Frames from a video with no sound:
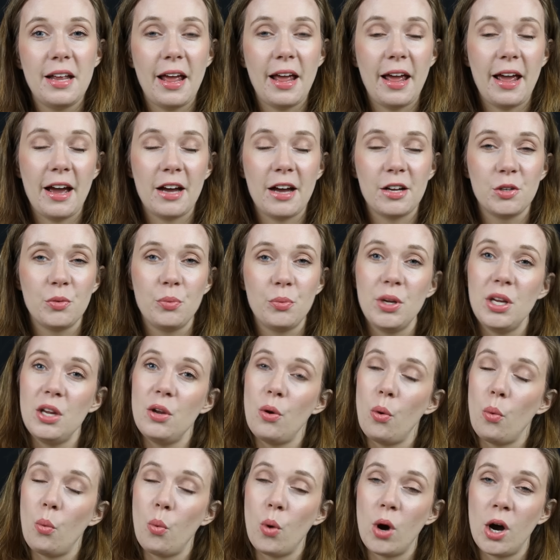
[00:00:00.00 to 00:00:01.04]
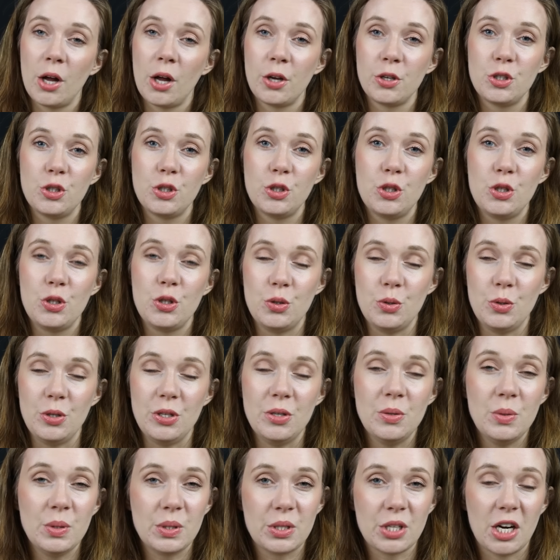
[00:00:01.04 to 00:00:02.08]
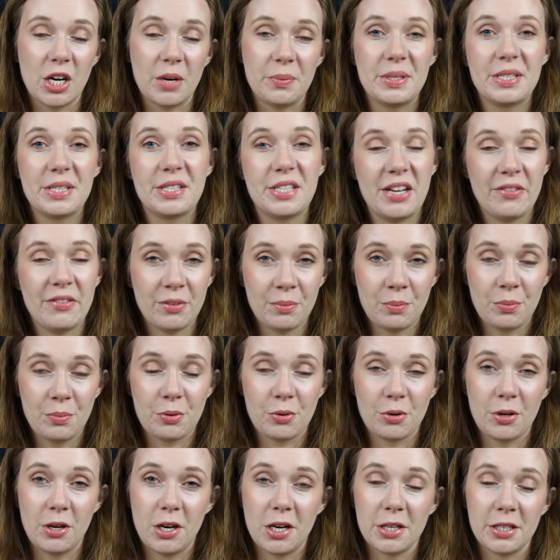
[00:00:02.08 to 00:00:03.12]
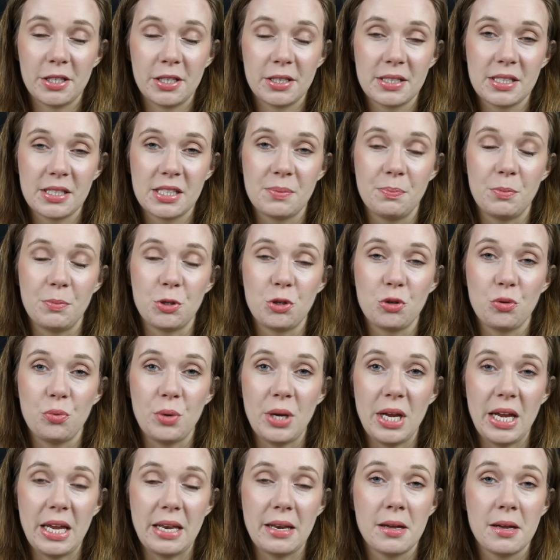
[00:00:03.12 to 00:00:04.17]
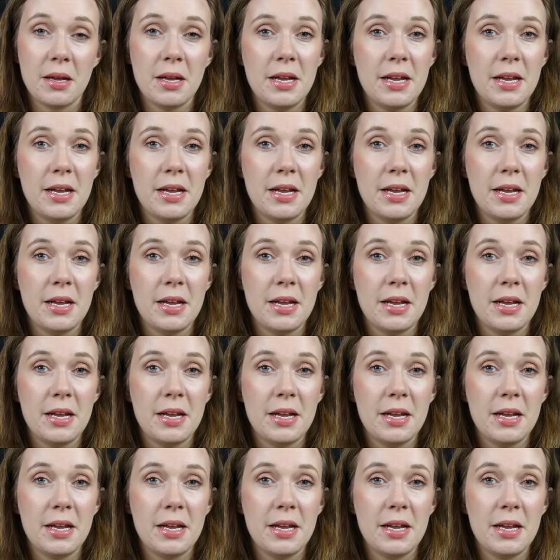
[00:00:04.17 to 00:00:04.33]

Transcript: and we want to use up seven products between